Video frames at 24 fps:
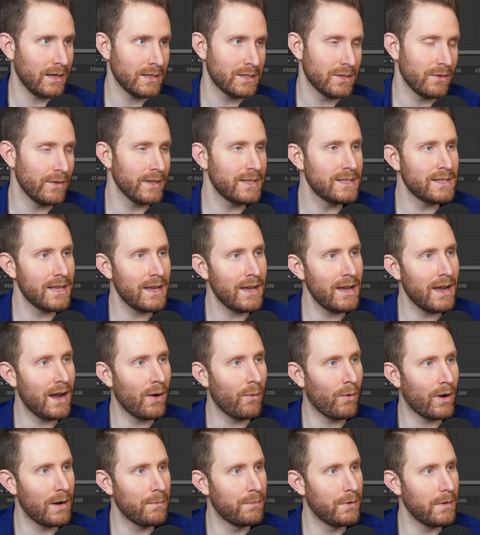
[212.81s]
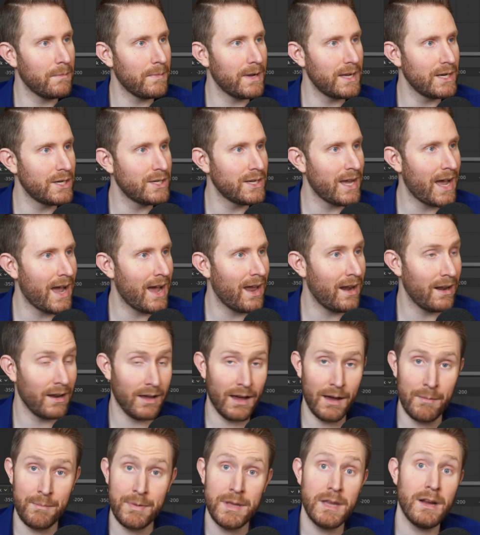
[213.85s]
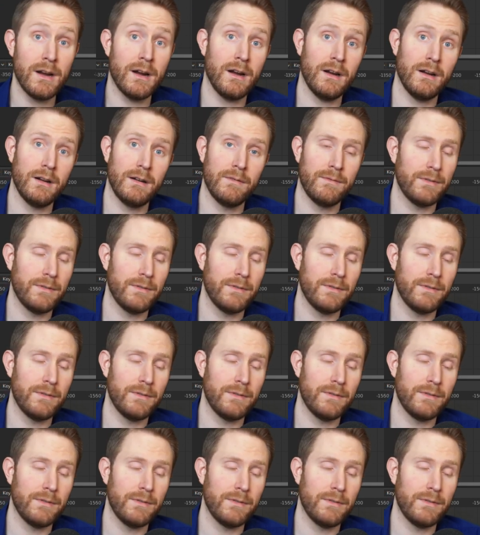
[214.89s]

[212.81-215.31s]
So let's say I want to put my chat up here,